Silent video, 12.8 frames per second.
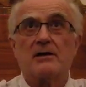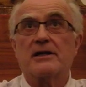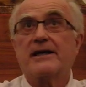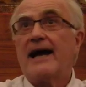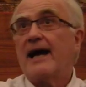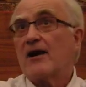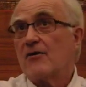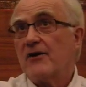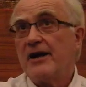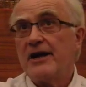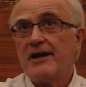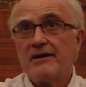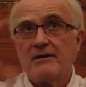
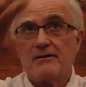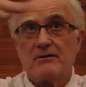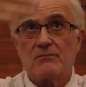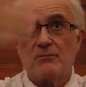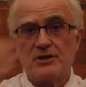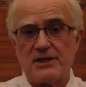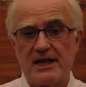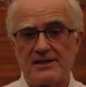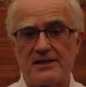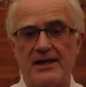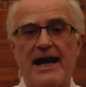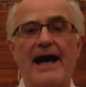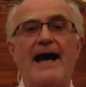gallery, which has
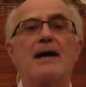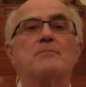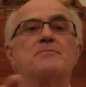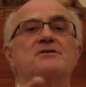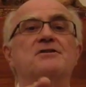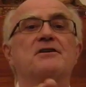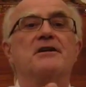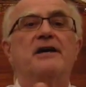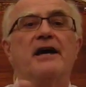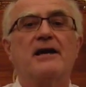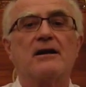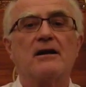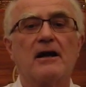an apse at the
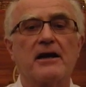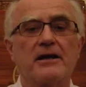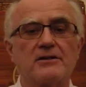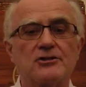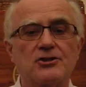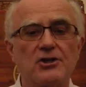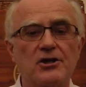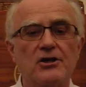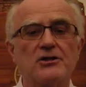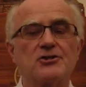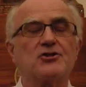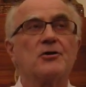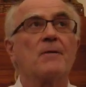end like a
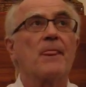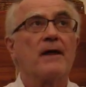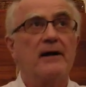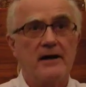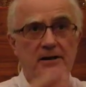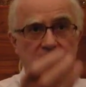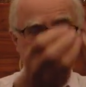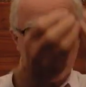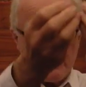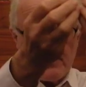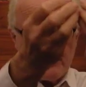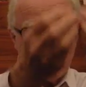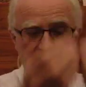church. In
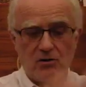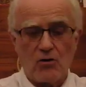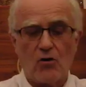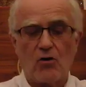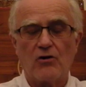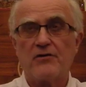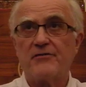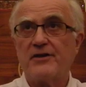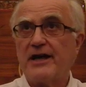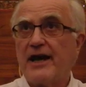the core of the